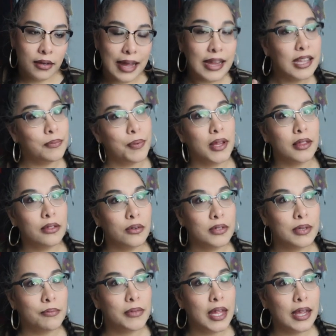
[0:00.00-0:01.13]
like he's been through
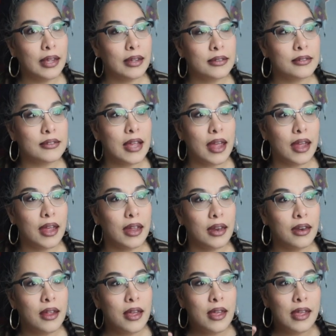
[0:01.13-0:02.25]
some things
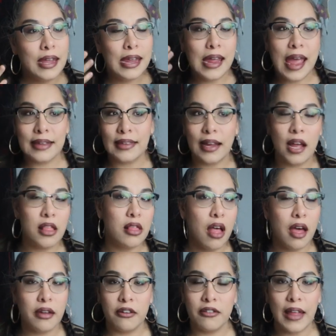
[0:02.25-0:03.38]
and he has like a
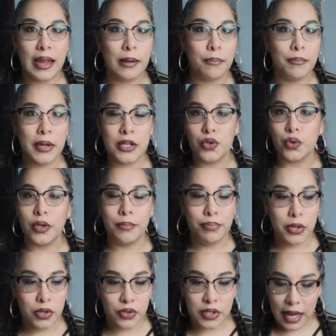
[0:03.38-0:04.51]
lot of like mental
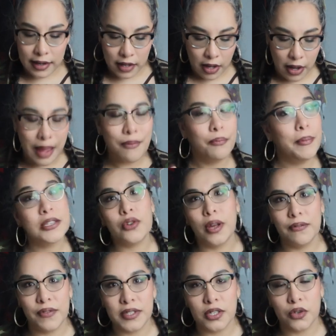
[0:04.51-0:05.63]
abuse kind of and mental
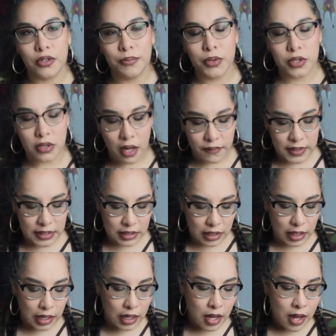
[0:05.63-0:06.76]
and physical abuse
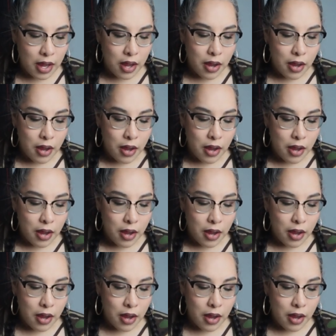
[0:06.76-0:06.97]
obviously